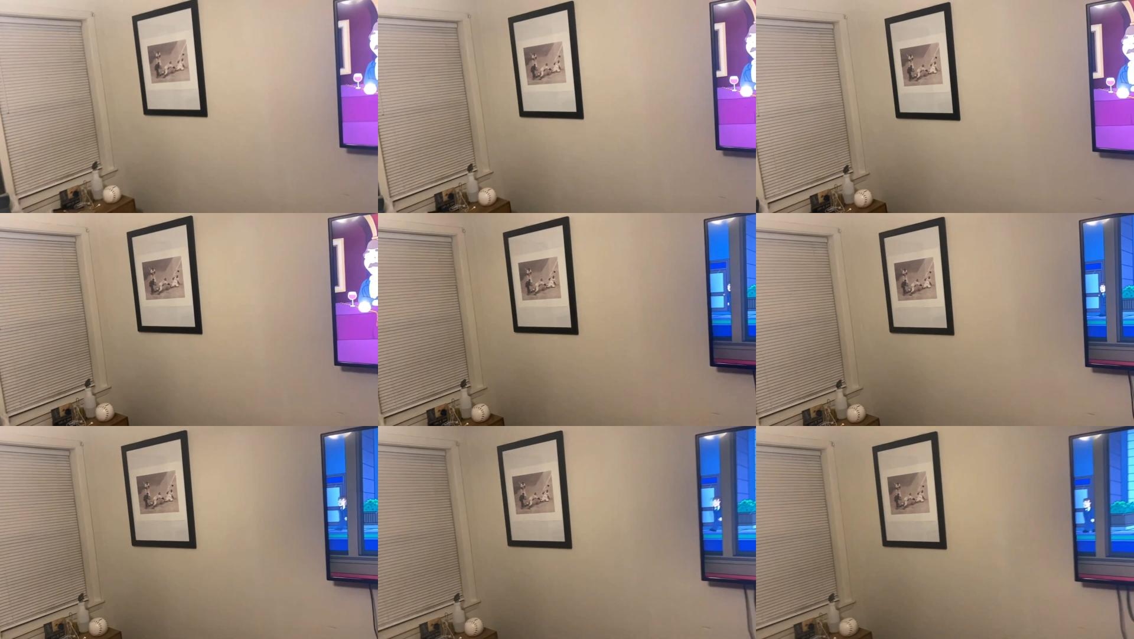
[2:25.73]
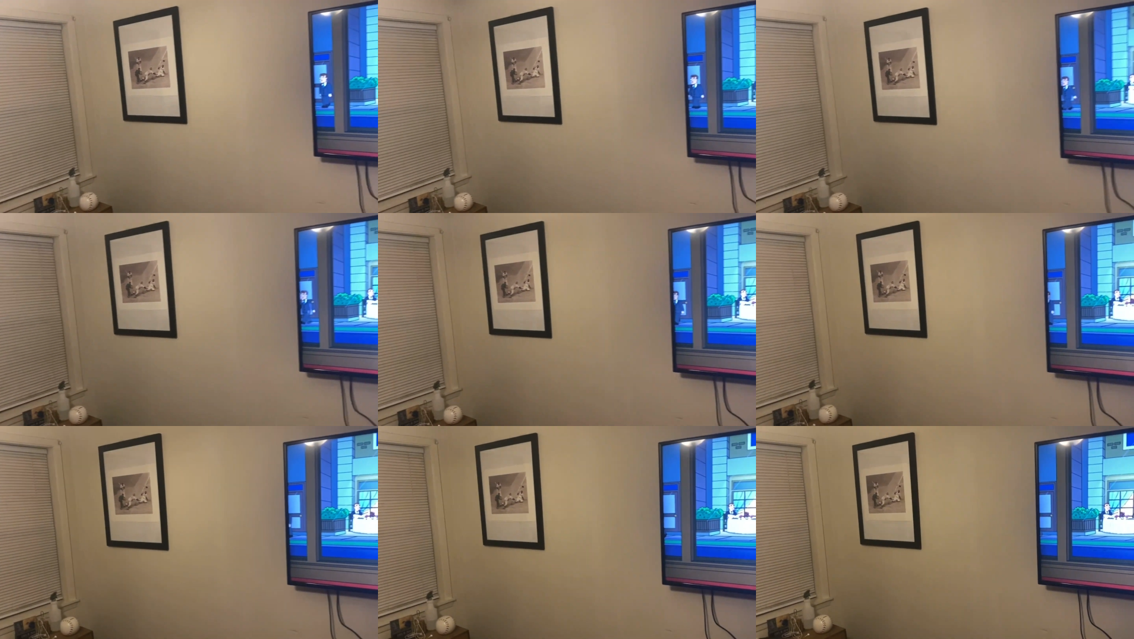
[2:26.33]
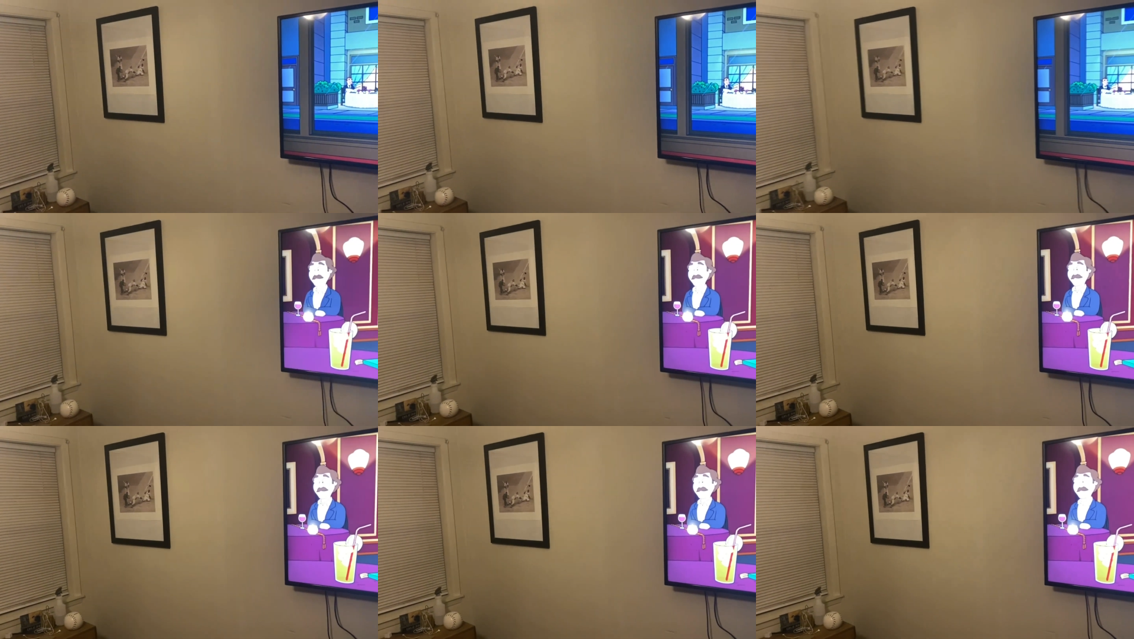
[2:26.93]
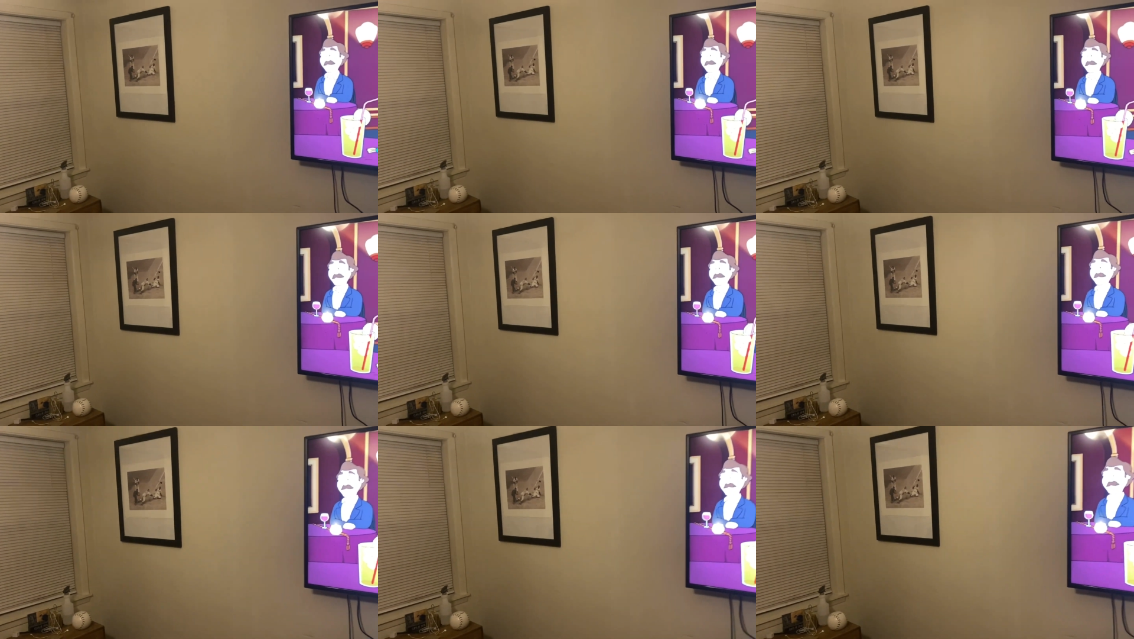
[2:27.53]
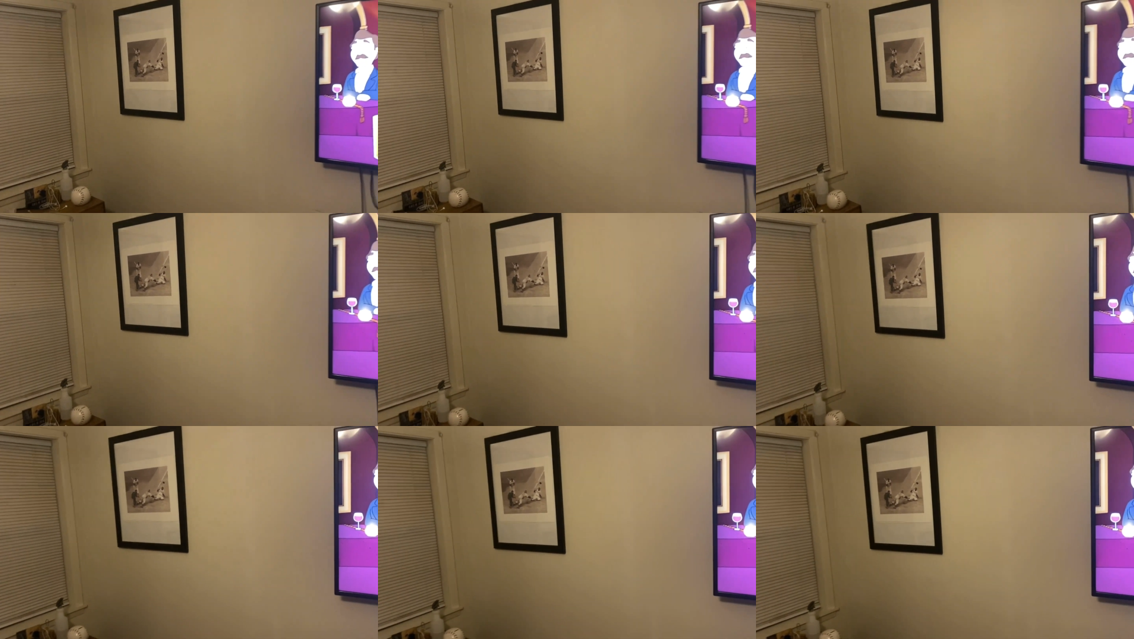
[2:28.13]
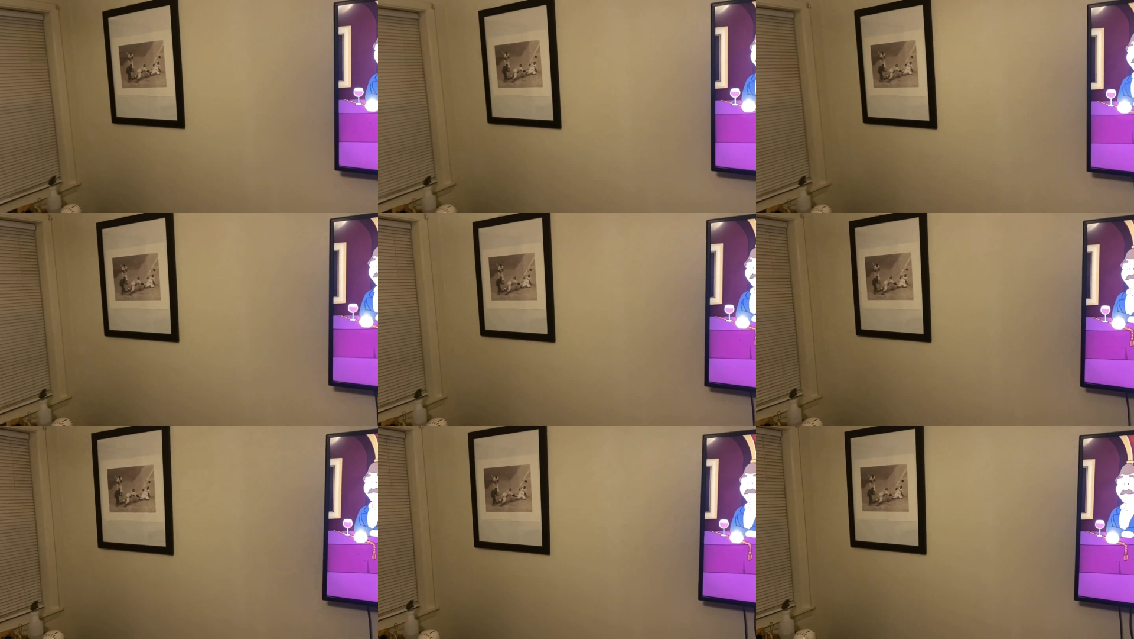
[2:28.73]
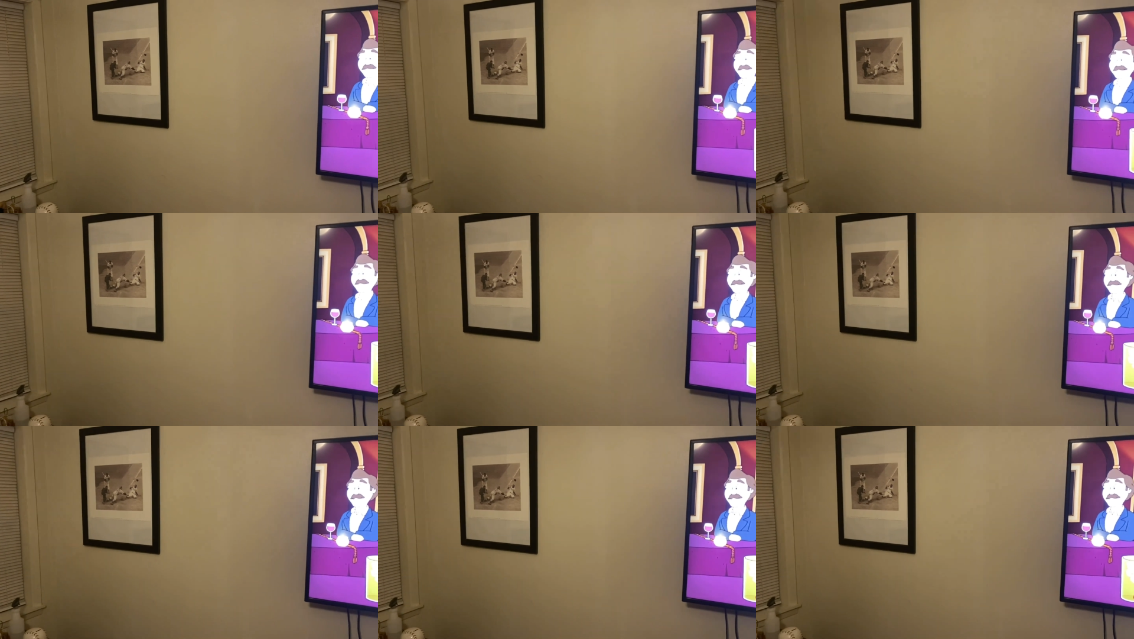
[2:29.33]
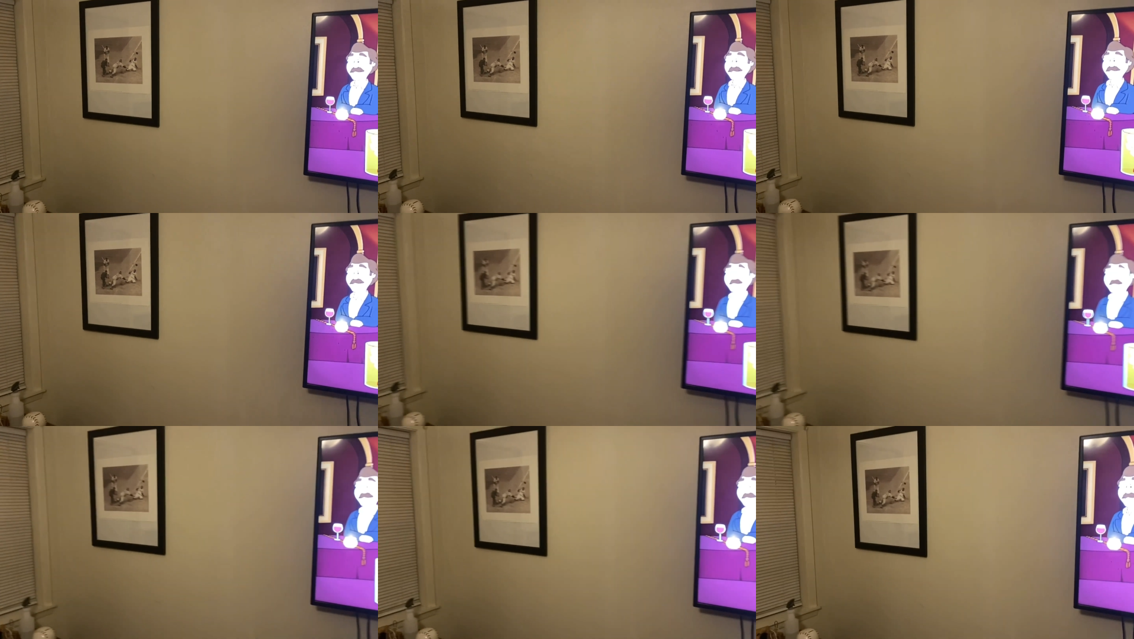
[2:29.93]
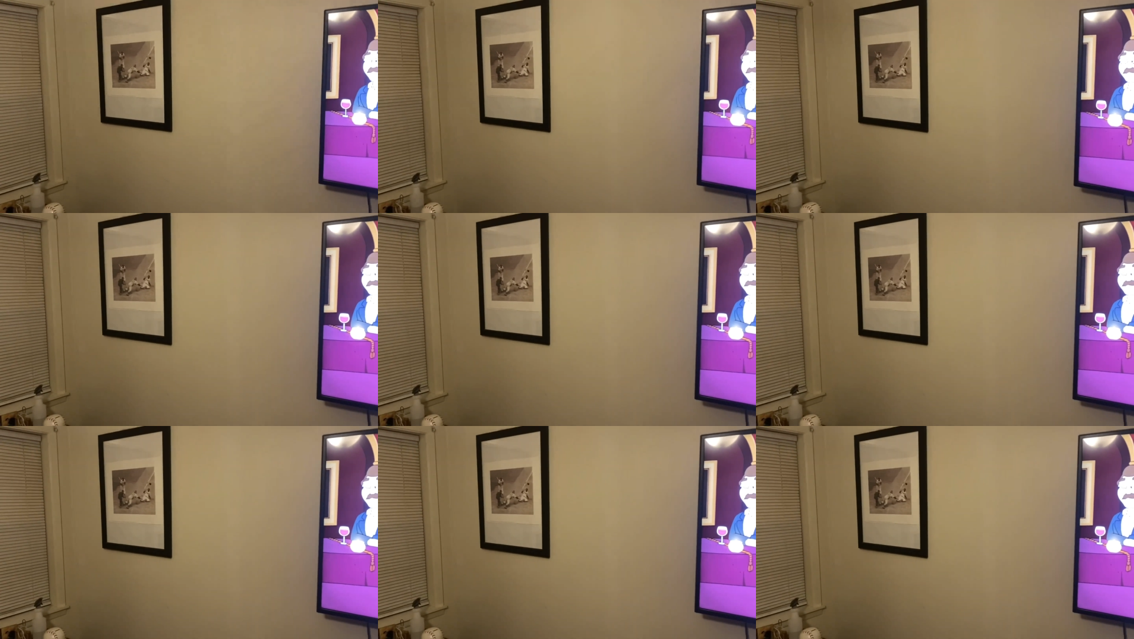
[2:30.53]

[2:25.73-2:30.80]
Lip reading: Nobody's mouth can be seen.